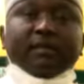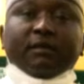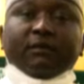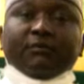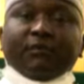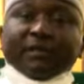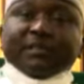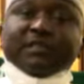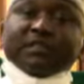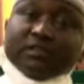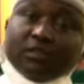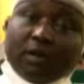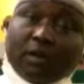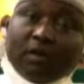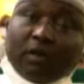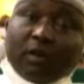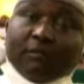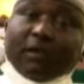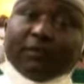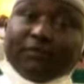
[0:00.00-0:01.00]
first
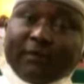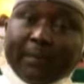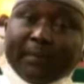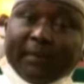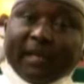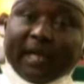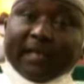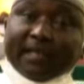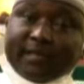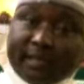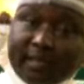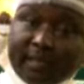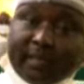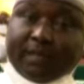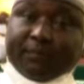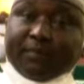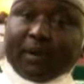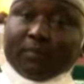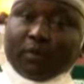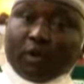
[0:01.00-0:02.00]
son of the family, I think,
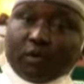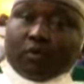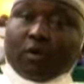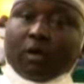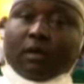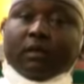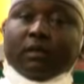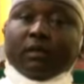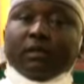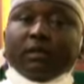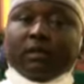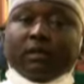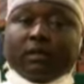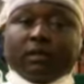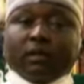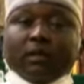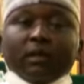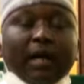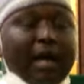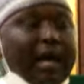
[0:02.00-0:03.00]
if I'm not wrong.
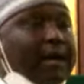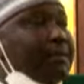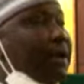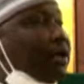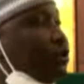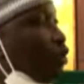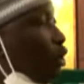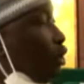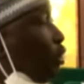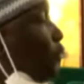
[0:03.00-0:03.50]
I met all